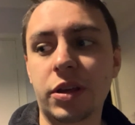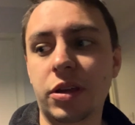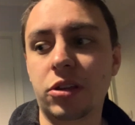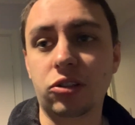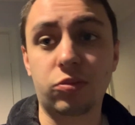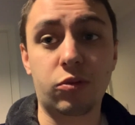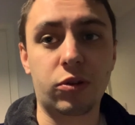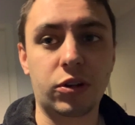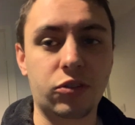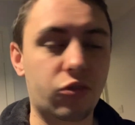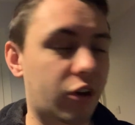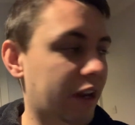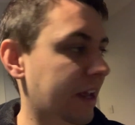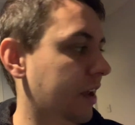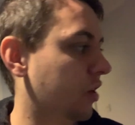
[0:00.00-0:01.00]
So probably try
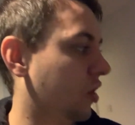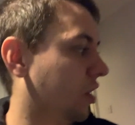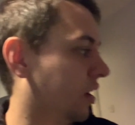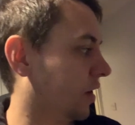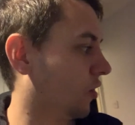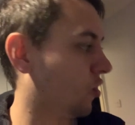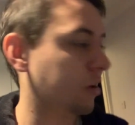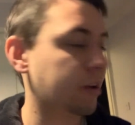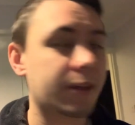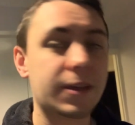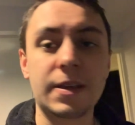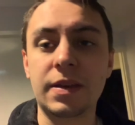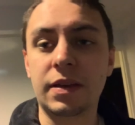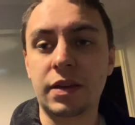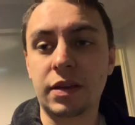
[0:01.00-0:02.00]
and get early night.
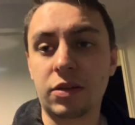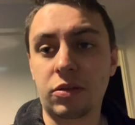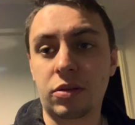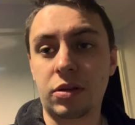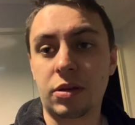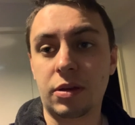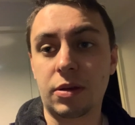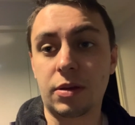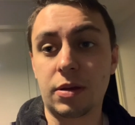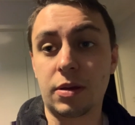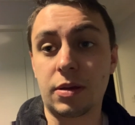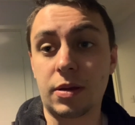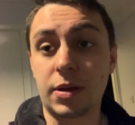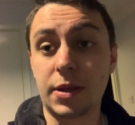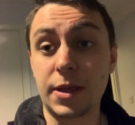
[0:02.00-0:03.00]

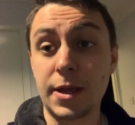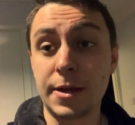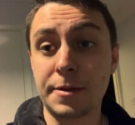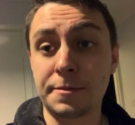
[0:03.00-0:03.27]
Yeah.